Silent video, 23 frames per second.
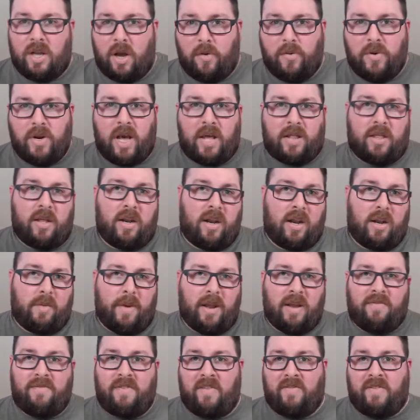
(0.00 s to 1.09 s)
no nothing, and it
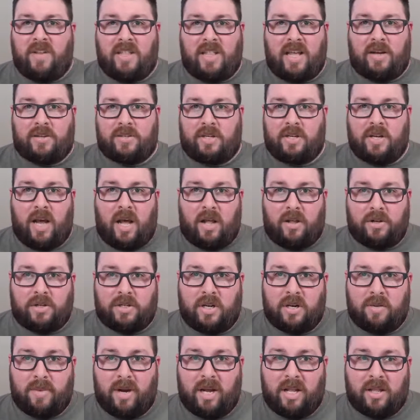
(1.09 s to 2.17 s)
made $50,000
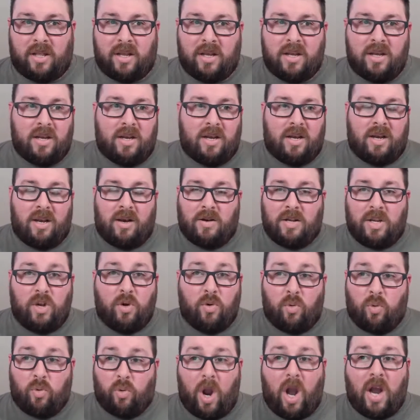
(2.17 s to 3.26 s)
in a month. You
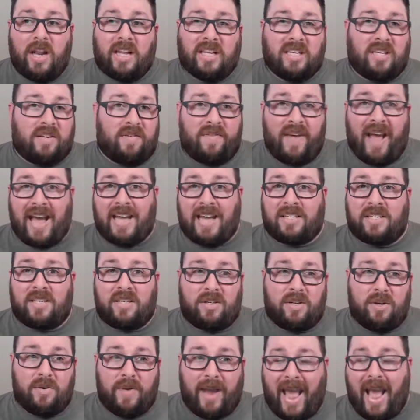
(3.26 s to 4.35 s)
run as fast
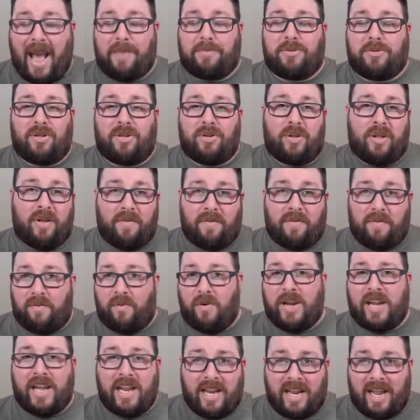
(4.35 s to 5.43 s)
as you absolutely
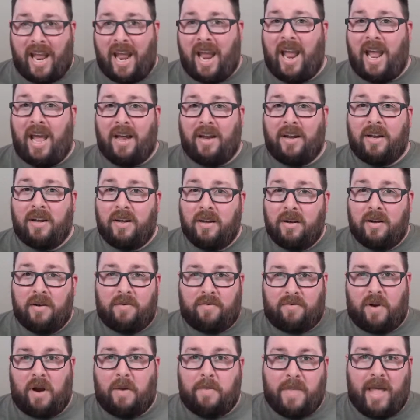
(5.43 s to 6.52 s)
freaking can
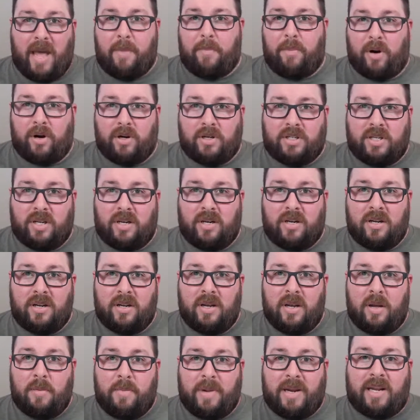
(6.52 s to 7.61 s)
from that person,
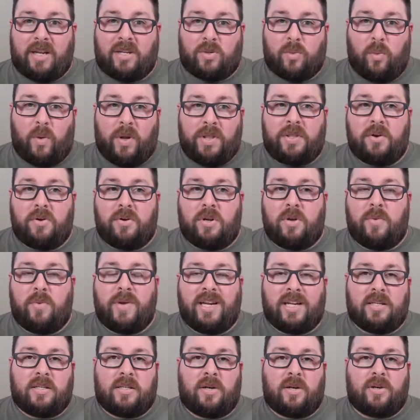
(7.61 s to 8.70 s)
because what they're
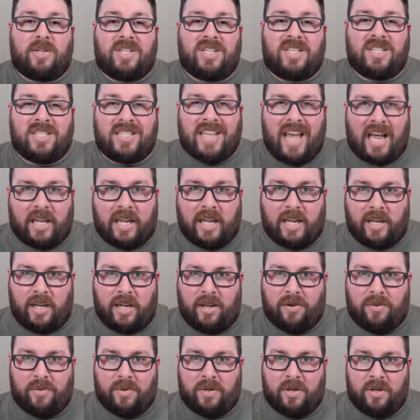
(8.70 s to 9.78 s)
doing is they're selling
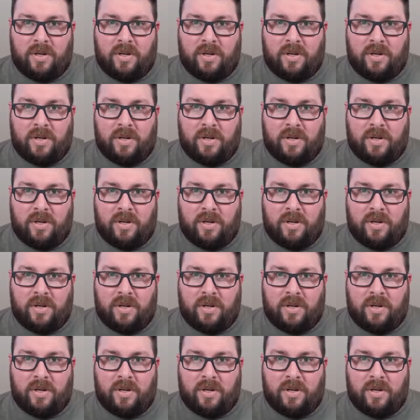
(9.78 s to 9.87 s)
you.